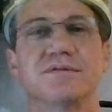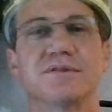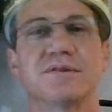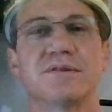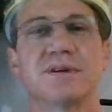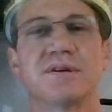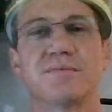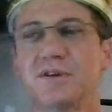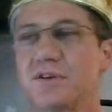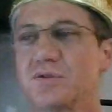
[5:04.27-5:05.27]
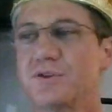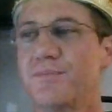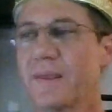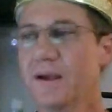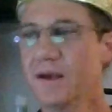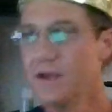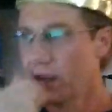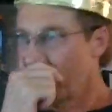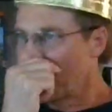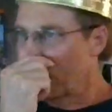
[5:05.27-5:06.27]
So uh, pretty cool.
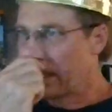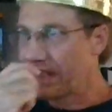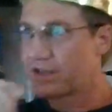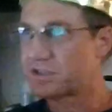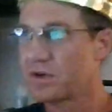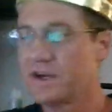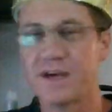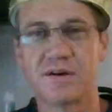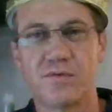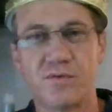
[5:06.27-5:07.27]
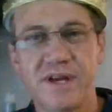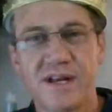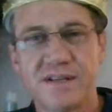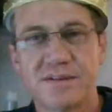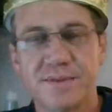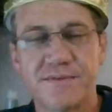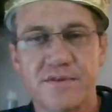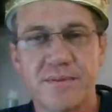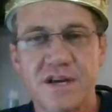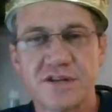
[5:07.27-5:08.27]
Yeah, let's go ahead and read some
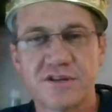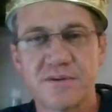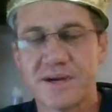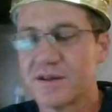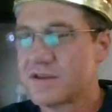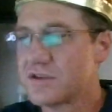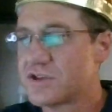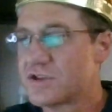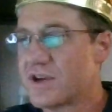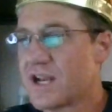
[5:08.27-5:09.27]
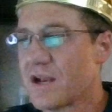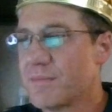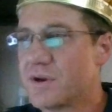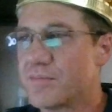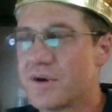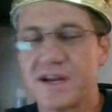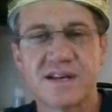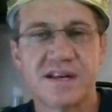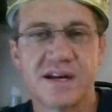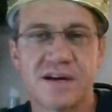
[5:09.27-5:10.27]
information about this strain. I'm going to
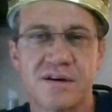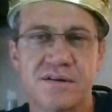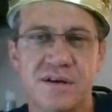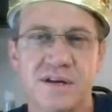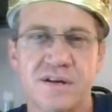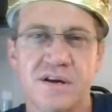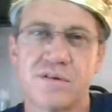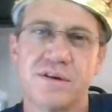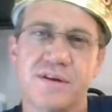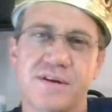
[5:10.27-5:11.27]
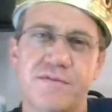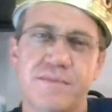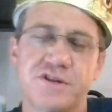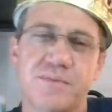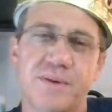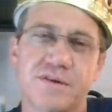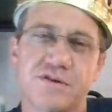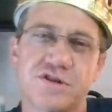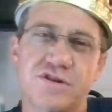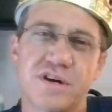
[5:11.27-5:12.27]
break down uh, not only the information about the
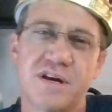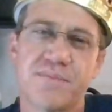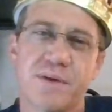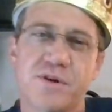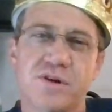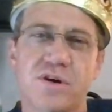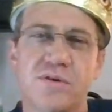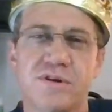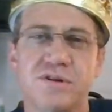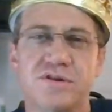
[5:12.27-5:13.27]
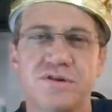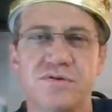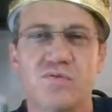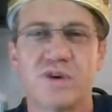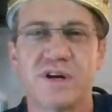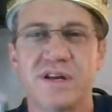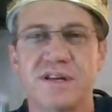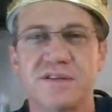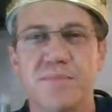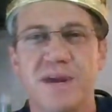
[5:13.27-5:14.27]
strain, but I'm going to go into what
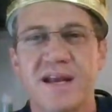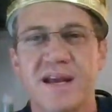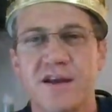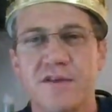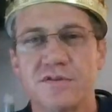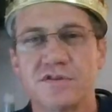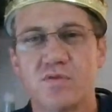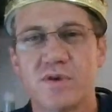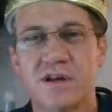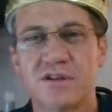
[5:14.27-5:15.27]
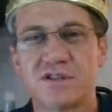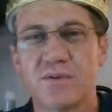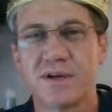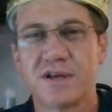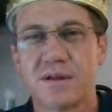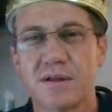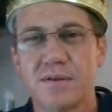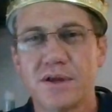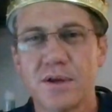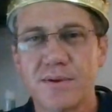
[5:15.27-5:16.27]
it's made out of as well so we can get a
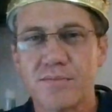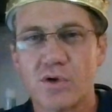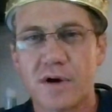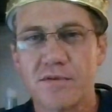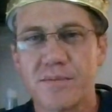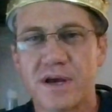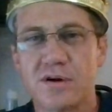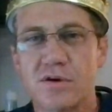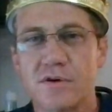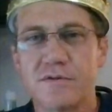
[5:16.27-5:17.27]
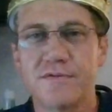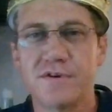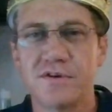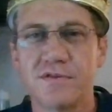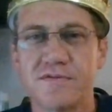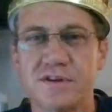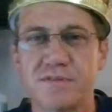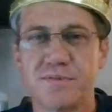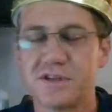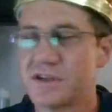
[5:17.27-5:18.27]
little bit more of a better overview of this
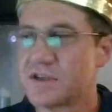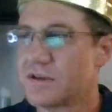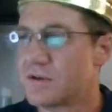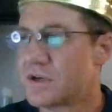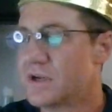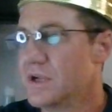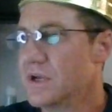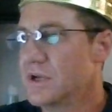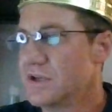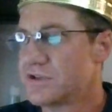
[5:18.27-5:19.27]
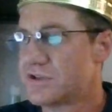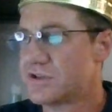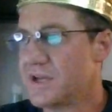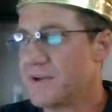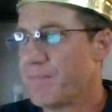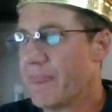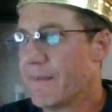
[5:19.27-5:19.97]
particular strain.